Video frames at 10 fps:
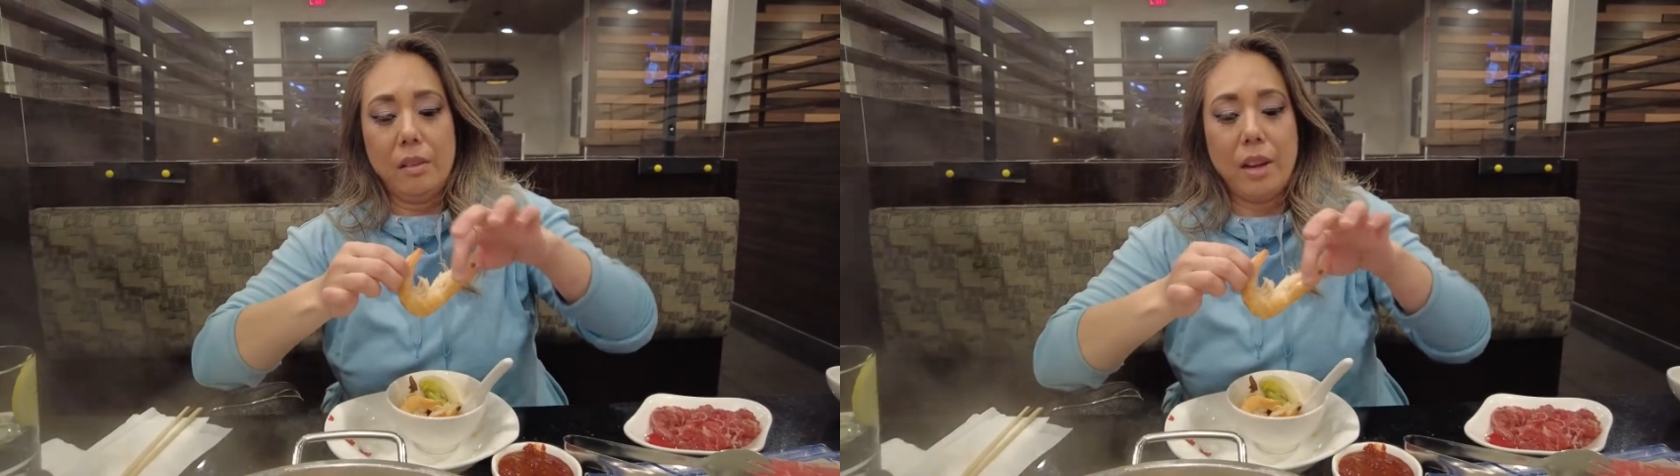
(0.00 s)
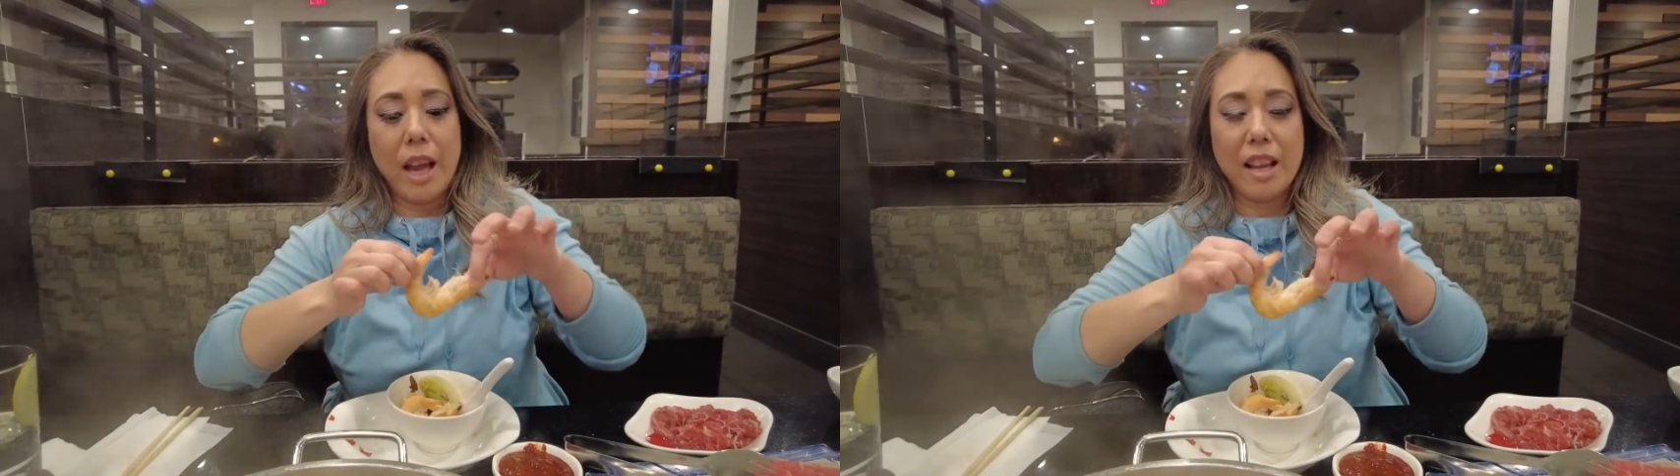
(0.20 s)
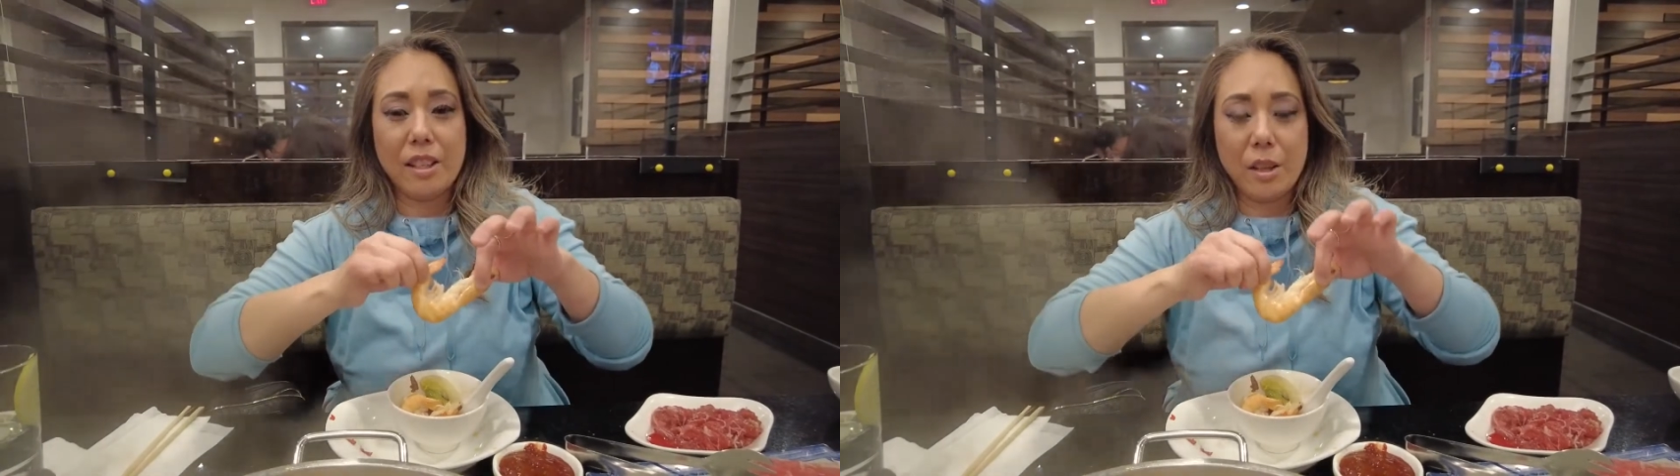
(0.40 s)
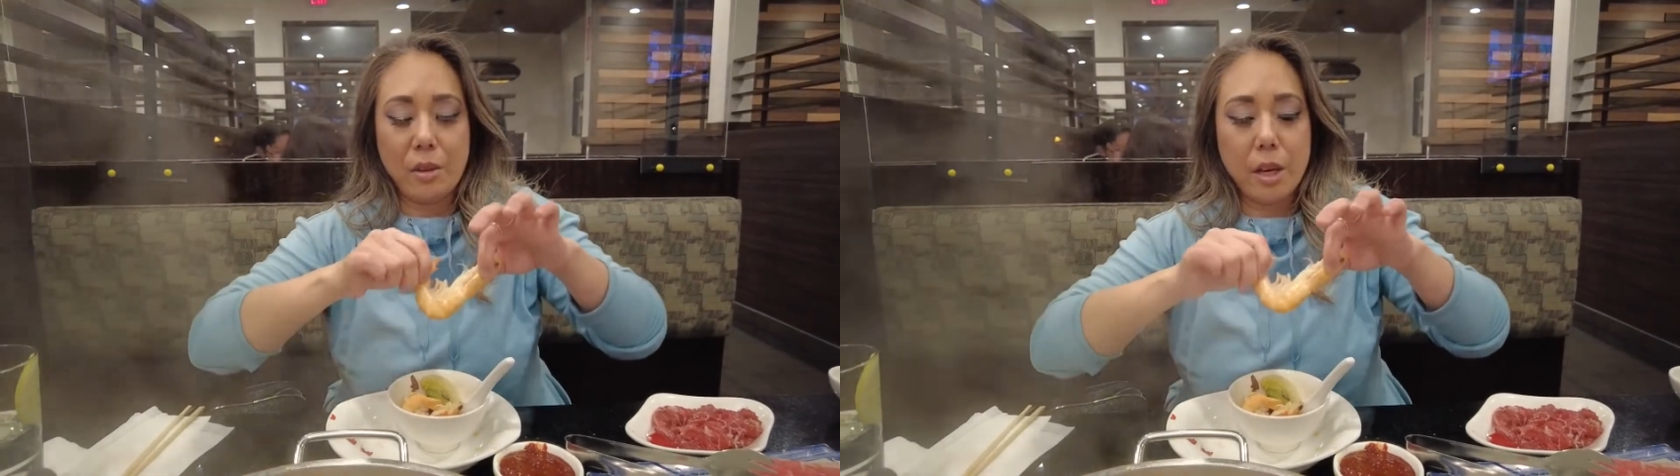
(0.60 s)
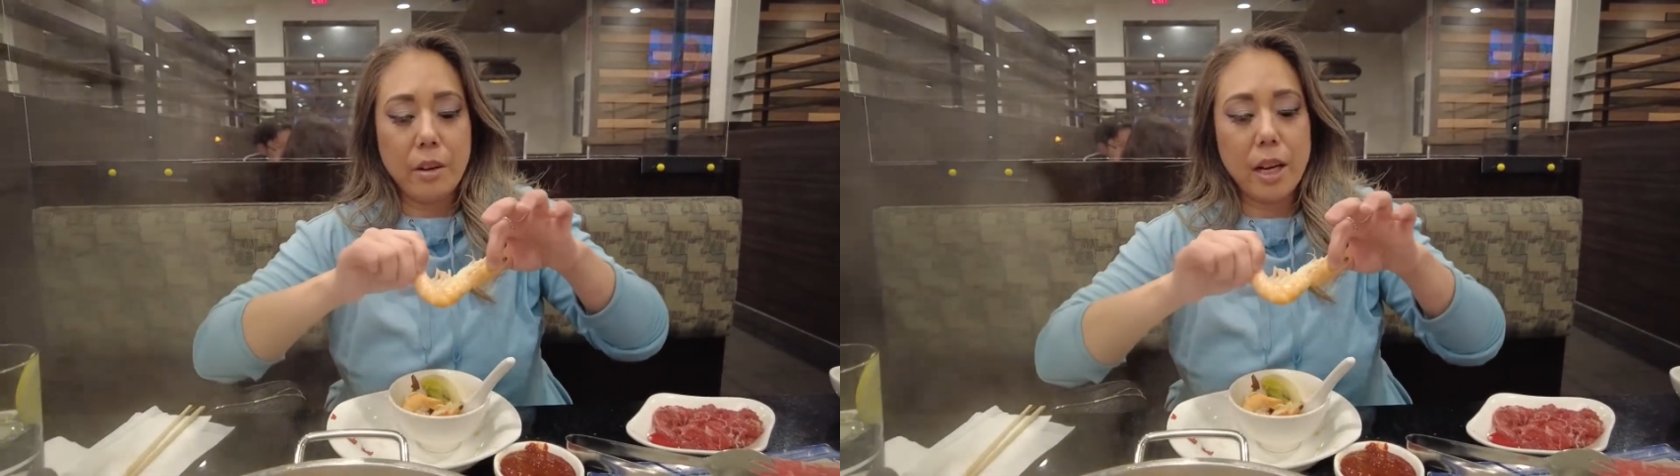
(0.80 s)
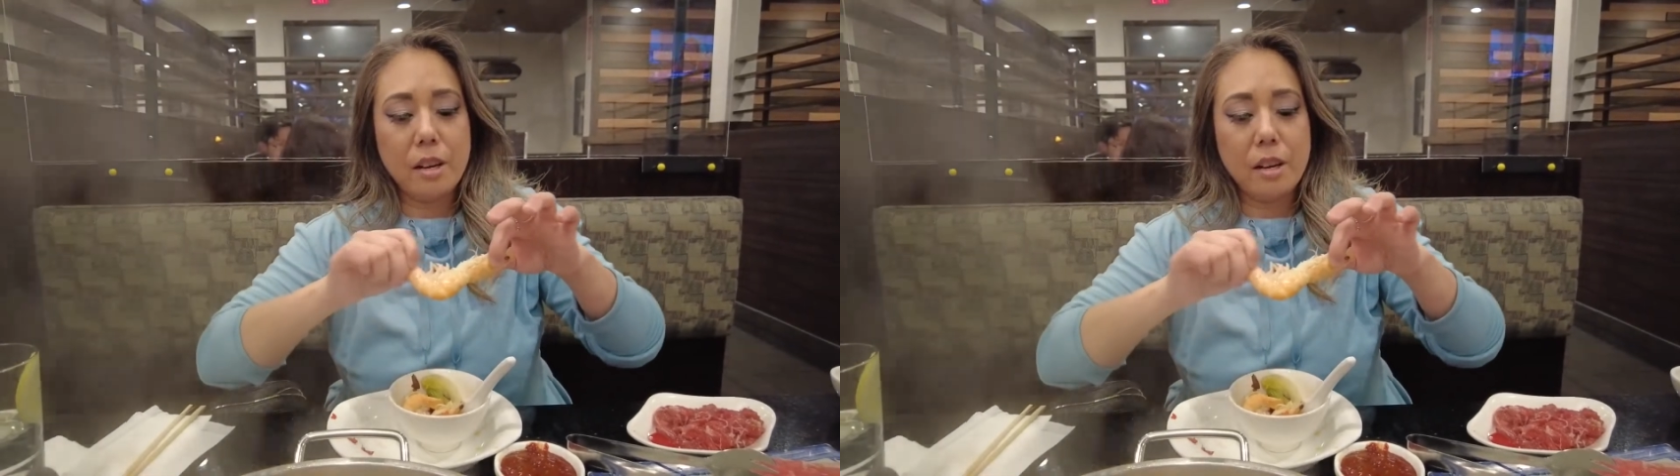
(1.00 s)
Okay, so here I go.